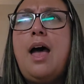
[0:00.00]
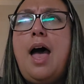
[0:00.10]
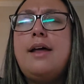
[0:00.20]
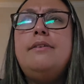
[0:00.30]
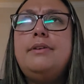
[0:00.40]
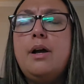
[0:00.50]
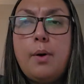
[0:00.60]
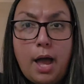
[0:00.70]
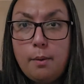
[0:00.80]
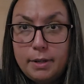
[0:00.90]
I don't know
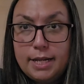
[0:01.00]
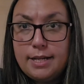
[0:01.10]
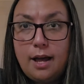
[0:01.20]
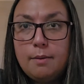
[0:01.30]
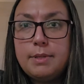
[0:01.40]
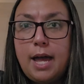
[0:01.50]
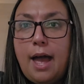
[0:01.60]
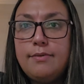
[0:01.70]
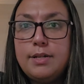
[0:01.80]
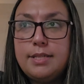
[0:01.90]
how many times I
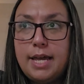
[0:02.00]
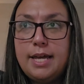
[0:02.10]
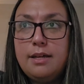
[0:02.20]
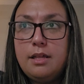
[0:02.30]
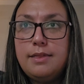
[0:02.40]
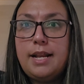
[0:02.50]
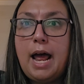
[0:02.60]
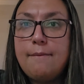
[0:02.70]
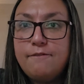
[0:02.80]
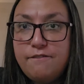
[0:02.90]
have to say it that
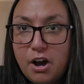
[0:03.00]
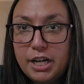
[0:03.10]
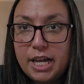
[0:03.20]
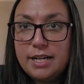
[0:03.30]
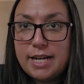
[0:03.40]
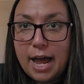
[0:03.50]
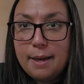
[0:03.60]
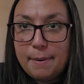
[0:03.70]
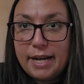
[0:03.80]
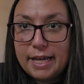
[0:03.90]
I'm fucking
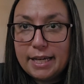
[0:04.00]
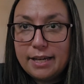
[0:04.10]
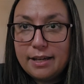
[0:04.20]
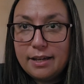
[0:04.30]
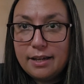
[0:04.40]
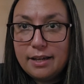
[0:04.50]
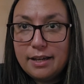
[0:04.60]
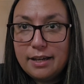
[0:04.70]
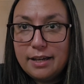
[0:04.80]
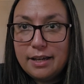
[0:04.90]
diabetic.
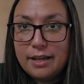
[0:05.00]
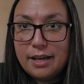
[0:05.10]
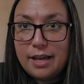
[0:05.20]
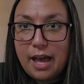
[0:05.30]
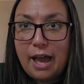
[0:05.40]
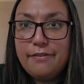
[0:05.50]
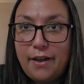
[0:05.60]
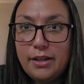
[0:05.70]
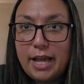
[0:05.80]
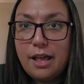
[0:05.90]
I
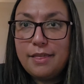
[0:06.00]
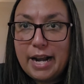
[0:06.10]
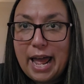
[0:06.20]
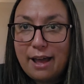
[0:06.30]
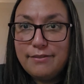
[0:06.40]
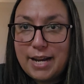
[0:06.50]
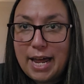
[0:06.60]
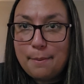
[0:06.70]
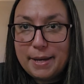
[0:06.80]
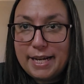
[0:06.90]
found out that I have
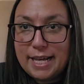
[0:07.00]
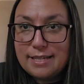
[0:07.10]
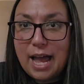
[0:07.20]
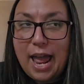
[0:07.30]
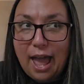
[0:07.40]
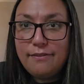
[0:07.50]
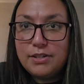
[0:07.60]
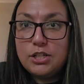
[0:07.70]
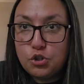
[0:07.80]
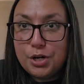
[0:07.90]
diabetes. I have
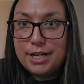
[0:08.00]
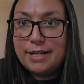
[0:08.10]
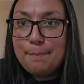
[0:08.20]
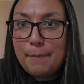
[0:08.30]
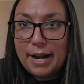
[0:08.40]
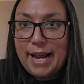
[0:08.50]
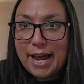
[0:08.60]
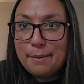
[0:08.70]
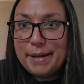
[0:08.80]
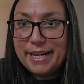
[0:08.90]
to treat my
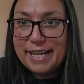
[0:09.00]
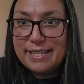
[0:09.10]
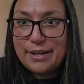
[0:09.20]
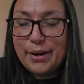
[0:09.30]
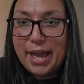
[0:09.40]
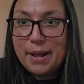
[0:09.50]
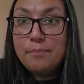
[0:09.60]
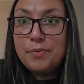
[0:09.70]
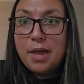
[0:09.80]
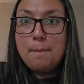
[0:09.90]
diabetes, okay?
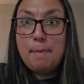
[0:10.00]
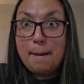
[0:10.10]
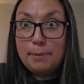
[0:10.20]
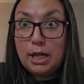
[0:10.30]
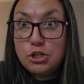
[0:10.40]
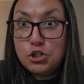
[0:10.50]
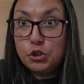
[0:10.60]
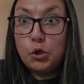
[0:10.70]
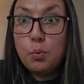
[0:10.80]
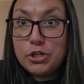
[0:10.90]
My blood
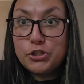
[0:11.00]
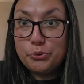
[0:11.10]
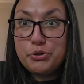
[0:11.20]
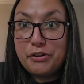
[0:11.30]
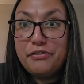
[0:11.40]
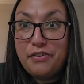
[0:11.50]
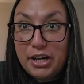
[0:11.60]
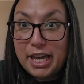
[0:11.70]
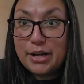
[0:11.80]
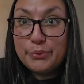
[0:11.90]
sugar was through the
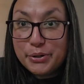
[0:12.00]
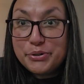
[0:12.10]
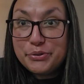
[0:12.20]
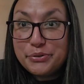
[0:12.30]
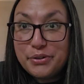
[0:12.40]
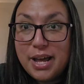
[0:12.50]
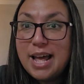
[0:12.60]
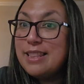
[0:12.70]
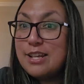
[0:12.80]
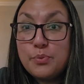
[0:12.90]
fucking roof.
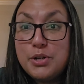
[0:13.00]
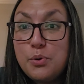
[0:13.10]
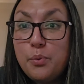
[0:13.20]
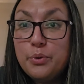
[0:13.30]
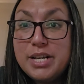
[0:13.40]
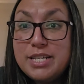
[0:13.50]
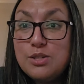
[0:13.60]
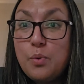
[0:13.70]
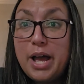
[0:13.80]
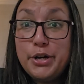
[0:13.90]
That's one of the
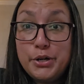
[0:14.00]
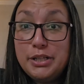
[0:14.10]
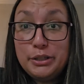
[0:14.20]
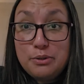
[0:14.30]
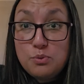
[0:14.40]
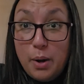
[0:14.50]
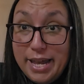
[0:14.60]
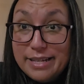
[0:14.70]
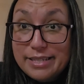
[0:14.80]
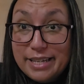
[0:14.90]
reasons why I couldn't lose
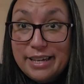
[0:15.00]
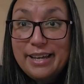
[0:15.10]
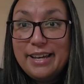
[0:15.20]
weight.